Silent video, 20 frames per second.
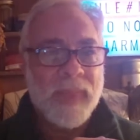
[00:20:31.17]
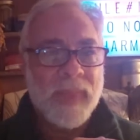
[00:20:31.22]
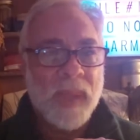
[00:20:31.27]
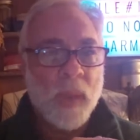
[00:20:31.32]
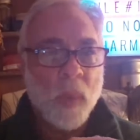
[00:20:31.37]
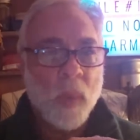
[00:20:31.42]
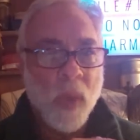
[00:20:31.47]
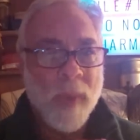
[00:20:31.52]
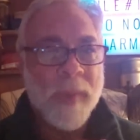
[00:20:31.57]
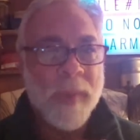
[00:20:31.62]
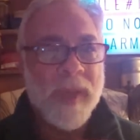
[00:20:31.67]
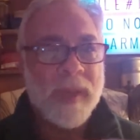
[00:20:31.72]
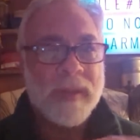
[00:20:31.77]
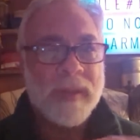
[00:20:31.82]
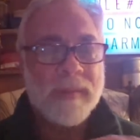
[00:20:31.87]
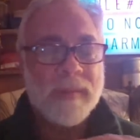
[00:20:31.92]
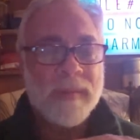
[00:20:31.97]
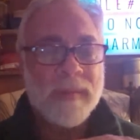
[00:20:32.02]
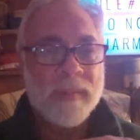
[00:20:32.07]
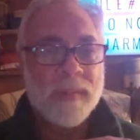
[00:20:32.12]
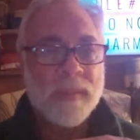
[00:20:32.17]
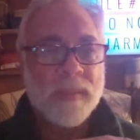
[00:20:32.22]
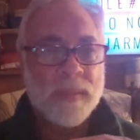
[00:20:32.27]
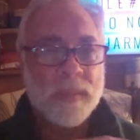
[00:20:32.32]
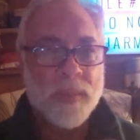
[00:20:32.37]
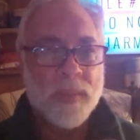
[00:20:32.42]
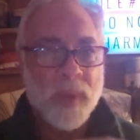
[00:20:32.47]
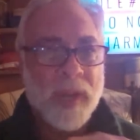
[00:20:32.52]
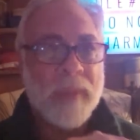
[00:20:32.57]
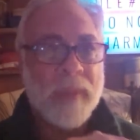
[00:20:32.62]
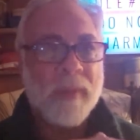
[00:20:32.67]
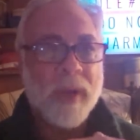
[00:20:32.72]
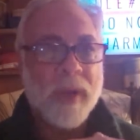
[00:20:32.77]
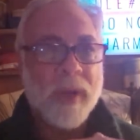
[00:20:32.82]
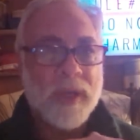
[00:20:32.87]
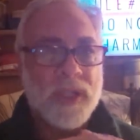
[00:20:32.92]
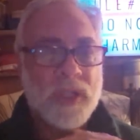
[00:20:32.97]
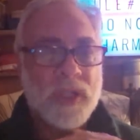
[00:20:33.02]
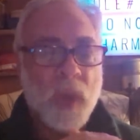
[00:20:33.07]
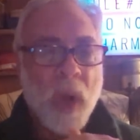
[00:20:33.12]
Women pretty much
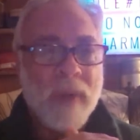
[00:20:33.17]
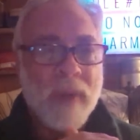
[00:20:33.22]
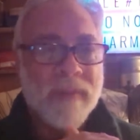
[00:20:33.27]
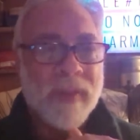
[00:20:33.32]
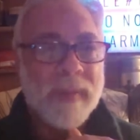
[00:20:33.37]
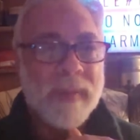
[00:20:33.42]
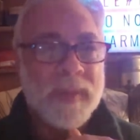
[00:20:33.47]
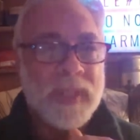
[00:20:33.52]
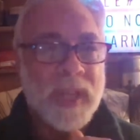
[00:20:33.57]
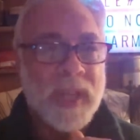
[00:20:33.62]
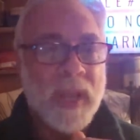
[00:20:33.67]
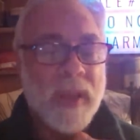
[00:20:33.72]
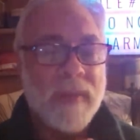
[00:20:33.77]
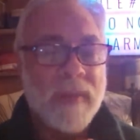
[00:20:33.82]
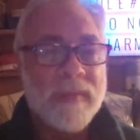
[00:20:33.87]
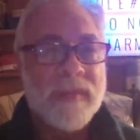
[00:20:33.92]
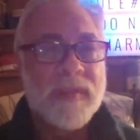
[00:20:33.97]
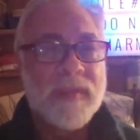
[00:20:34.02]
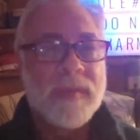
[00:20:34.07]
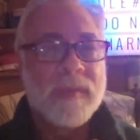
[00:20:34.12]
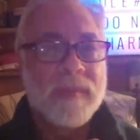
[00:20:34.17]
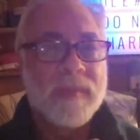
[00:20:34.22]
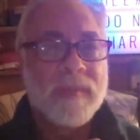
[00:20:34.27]
starve themselves